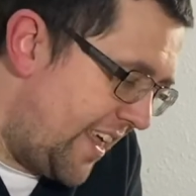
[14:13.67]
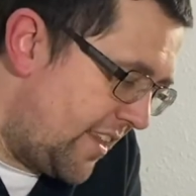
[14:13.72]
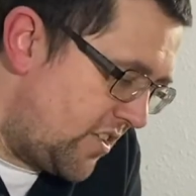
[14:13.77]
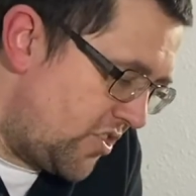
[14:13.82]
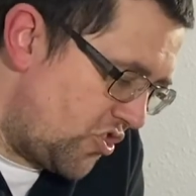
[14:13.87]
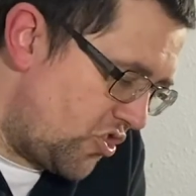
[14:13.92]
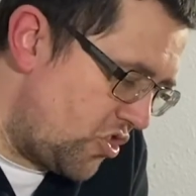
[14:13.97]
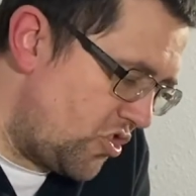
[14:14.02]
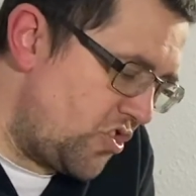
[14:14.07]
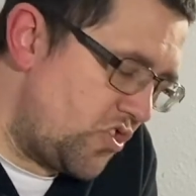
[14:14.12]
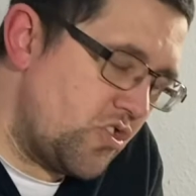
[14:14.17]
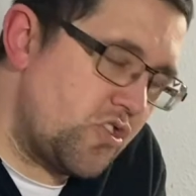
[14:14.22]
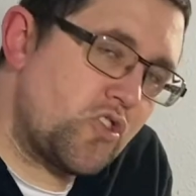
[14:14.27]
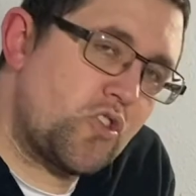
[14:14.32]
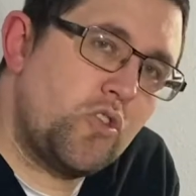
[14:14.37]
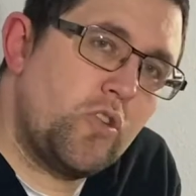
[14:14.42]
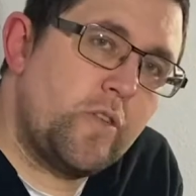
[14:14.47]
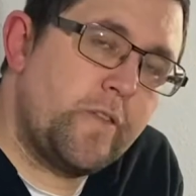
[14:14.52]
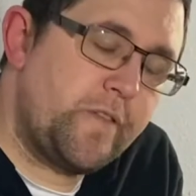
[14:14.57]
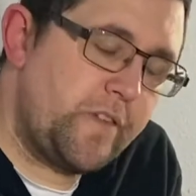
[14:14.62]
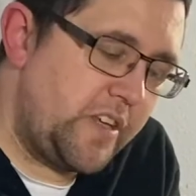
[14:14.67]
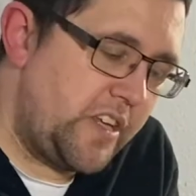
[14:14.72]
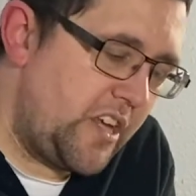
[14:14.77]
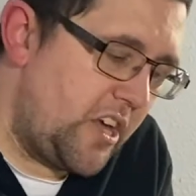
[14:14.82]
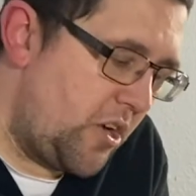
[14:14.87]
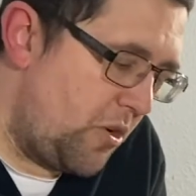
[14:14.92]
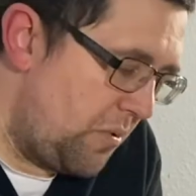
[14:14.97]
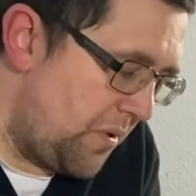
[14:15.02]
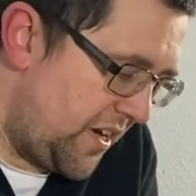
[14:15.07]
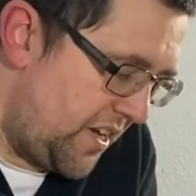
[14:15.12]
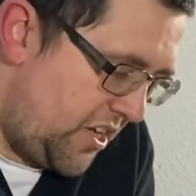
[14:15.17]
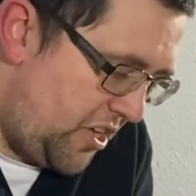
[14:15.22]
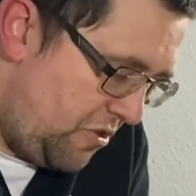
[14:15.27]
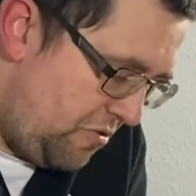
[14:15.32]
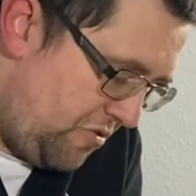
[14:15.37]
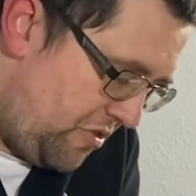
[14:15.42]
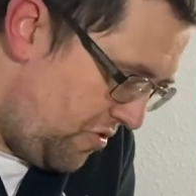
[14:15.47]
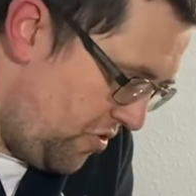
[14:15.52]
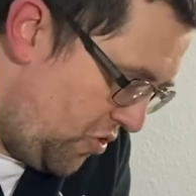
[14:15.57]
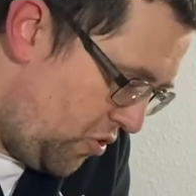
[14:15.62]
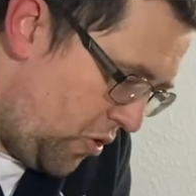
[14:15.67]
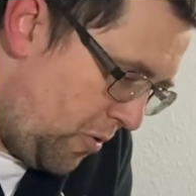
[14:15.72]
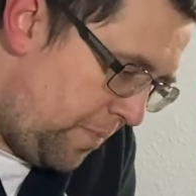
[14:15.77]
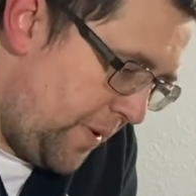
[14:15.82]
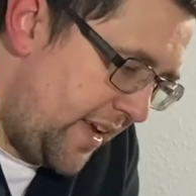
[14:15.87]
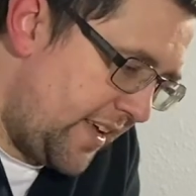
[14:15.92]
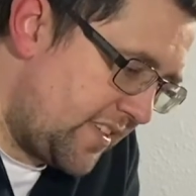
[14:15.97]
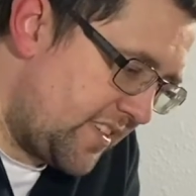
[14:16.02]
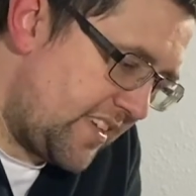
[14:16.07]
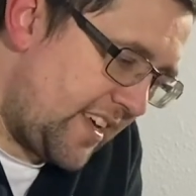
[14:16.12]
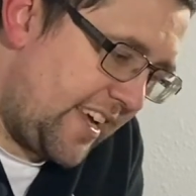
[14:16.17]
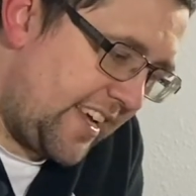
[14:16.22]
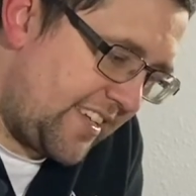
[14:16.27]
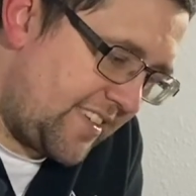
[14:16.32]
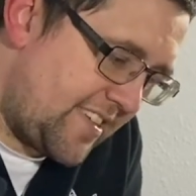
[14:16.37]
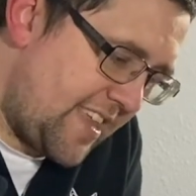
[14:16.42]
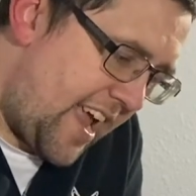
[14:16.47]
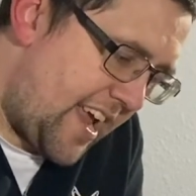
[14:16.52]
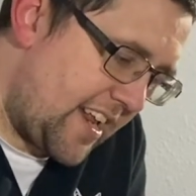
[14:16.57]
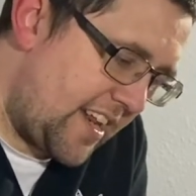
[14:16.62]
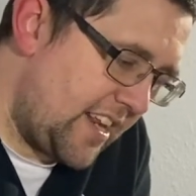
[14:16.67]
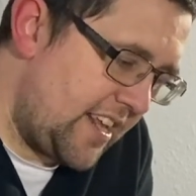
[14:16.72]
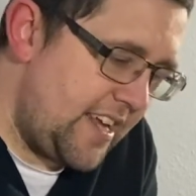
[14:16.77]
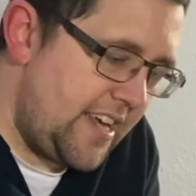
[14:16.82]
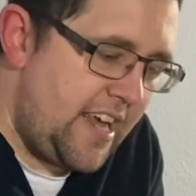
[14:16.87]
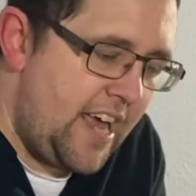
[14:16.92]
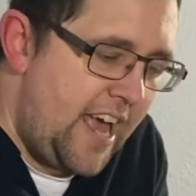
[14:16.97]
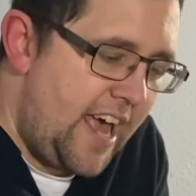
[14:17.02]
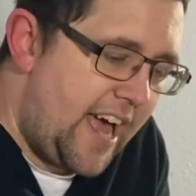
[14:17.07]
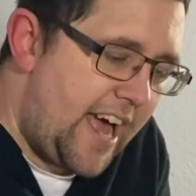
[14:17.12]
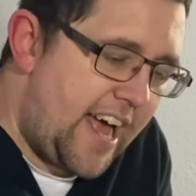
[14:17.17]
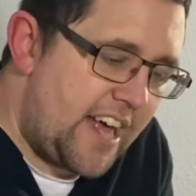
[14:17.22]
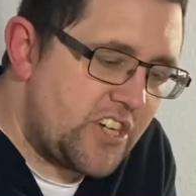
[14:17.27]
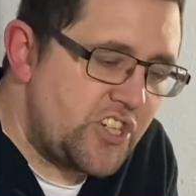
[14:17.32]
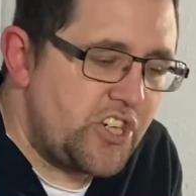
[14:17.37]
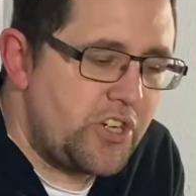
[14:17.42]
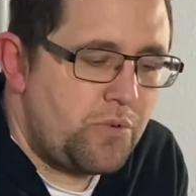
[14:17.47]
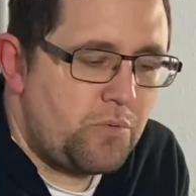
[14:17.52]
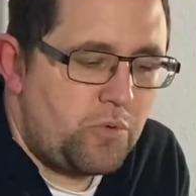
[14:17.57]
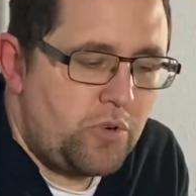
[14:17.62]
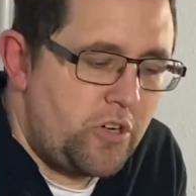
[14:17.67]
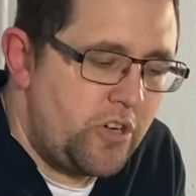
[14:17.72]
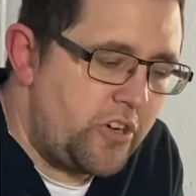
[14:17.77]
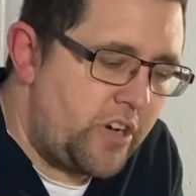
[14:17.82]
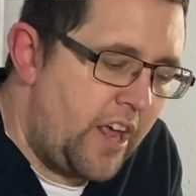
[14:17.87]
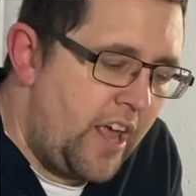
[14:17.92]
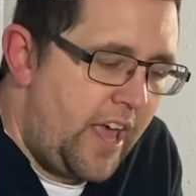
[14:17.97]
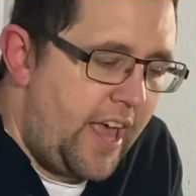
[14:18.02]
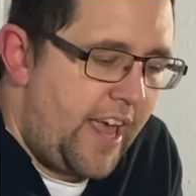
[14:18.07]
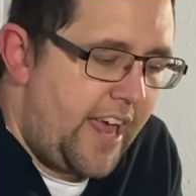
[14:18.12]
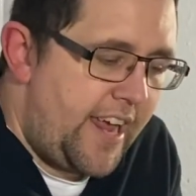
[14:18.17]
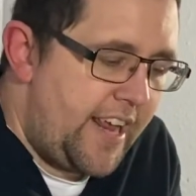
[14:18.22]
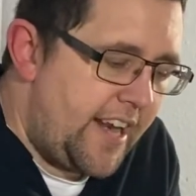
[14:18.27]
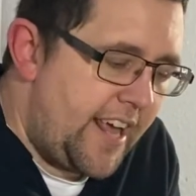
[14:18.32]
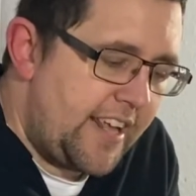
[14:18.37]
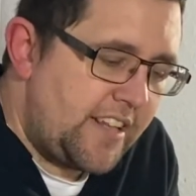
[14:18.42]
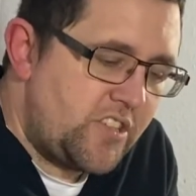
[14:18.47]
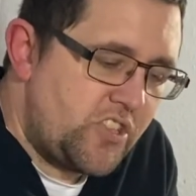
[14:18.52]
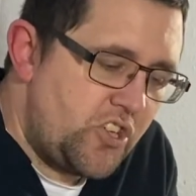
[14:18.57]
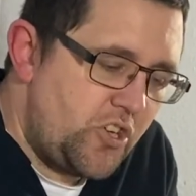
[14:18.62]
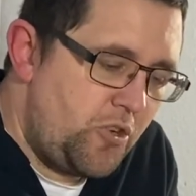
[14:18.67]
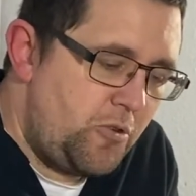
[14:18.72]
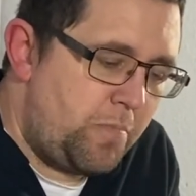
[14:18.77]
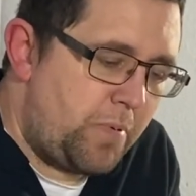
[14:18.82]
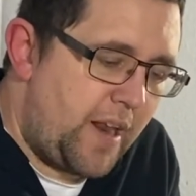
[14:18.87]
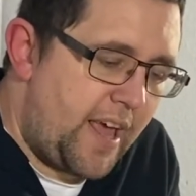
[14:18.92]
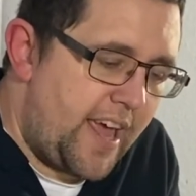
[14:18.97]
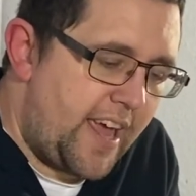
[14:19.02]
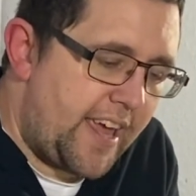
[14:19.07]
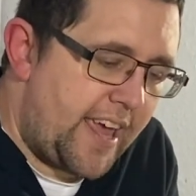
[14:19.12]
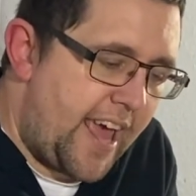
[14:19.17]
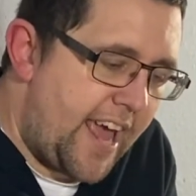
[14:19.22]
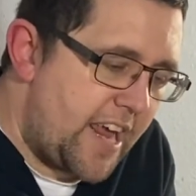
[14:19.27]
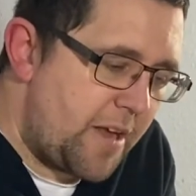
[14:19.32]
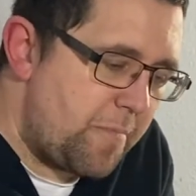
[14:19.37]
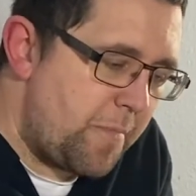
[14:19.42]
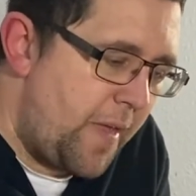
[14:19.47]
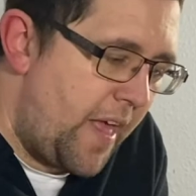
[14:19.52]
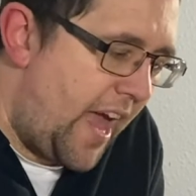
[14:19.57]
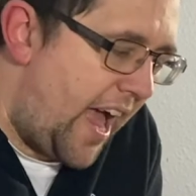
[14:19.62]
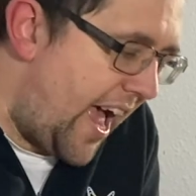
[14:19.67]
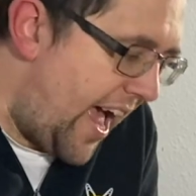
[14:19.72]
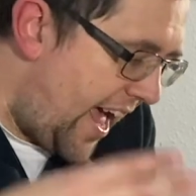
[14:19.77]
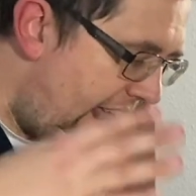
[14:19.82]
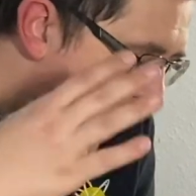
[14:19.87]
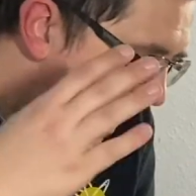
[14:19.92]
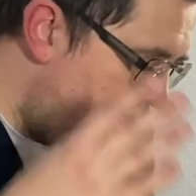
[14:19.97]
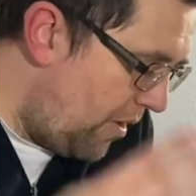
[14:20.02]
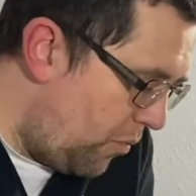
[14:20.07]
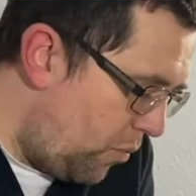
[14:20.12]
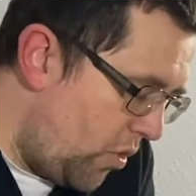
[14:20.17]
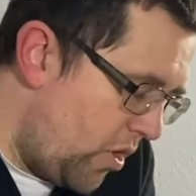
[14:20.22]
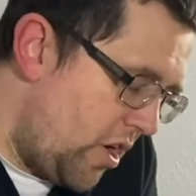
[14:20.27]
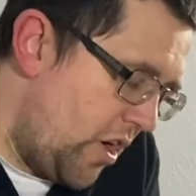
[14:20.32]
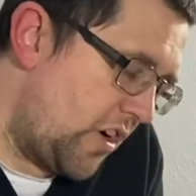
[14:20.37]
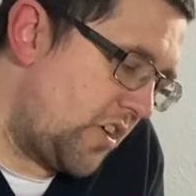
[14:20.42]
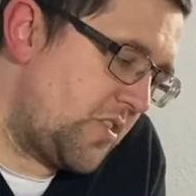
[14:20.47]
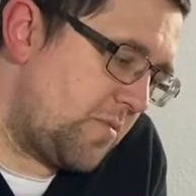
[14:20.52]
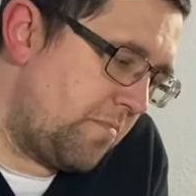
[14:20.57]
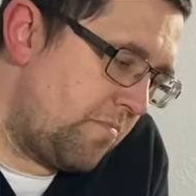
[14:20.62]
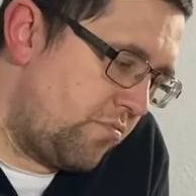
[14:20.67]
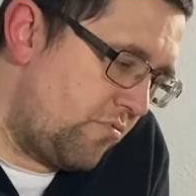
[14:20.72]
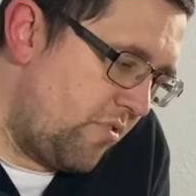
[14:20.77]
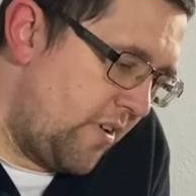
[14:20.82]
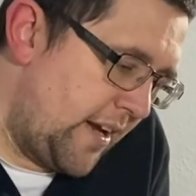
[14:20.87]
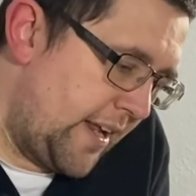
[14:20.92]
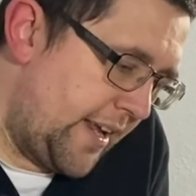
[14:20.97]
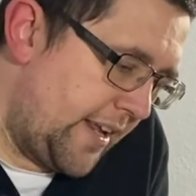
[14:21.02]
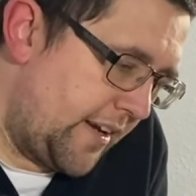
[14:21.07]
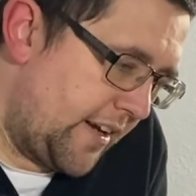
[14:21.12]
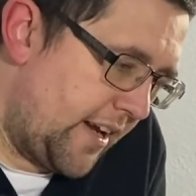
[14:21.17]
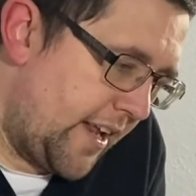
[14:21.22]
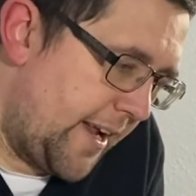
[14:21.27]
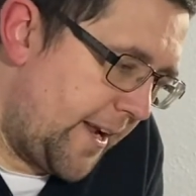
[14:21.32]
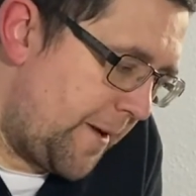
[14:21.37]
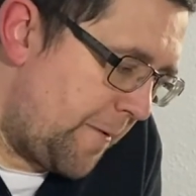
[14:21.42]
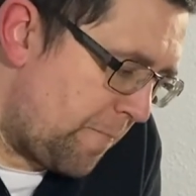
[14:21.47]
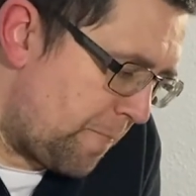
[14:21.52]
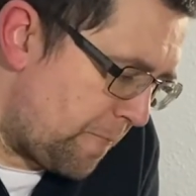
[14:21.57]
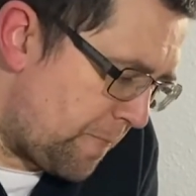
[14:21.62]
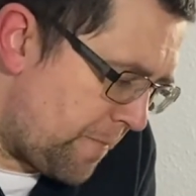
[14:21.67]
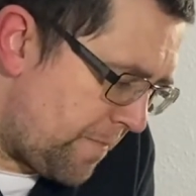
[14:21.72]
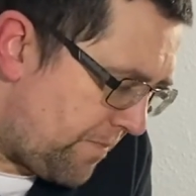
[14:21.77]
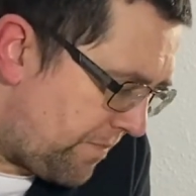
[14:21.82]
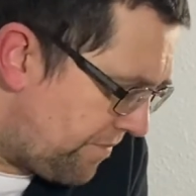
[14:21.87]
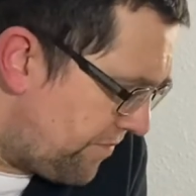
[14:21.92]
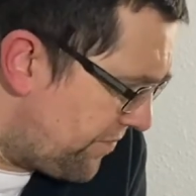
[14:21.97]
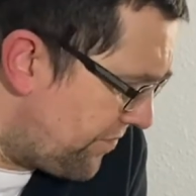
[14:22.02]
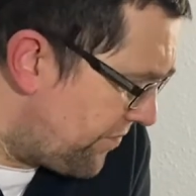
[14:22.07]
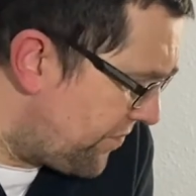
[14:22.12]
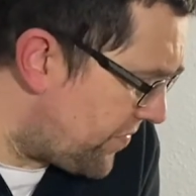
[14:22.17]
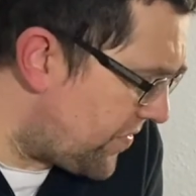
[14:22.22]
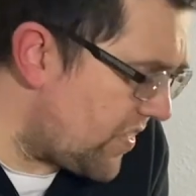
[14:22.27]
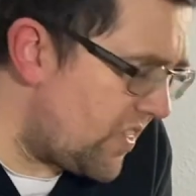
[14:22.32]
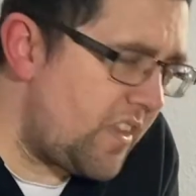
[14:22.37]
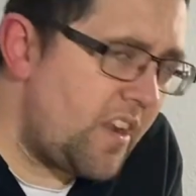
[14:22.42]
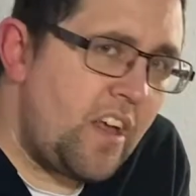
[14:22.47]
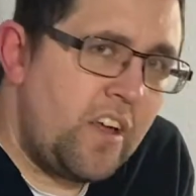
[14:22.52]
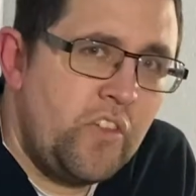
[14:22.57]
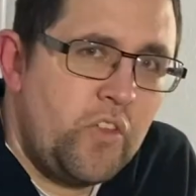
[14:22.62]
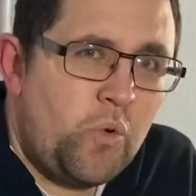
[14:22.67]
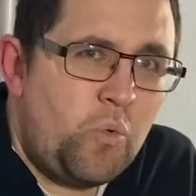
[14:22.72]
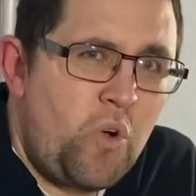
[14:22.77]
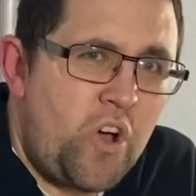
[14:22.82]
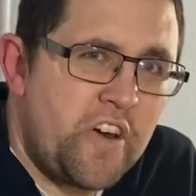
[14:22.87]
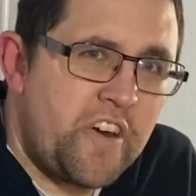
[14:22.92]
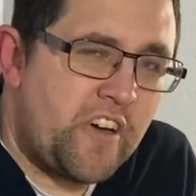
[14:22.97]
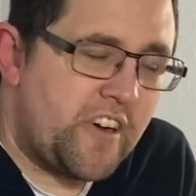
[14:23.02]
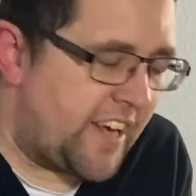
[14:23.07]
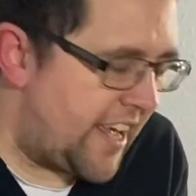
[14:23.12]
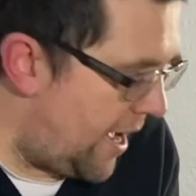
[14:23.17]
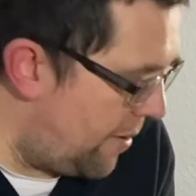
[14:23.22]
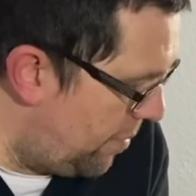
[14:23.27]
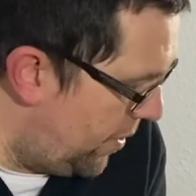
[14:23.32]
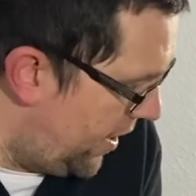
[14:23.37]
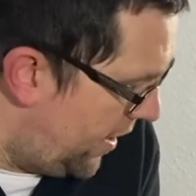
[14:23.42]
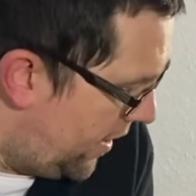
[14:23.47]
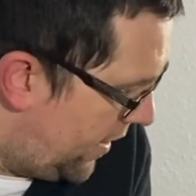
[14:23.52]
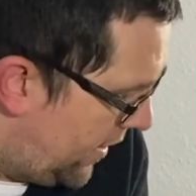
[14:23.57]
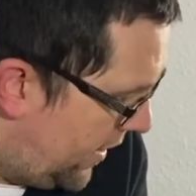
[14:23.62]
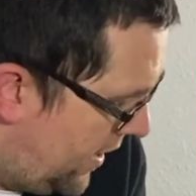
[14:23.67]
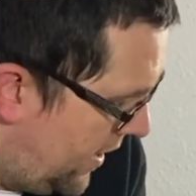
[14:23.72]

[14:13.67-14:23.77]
There's just a score for you, and you do your bits exactly as you would in a 2-player game, and it works brilliantly. The Whatnot cabinet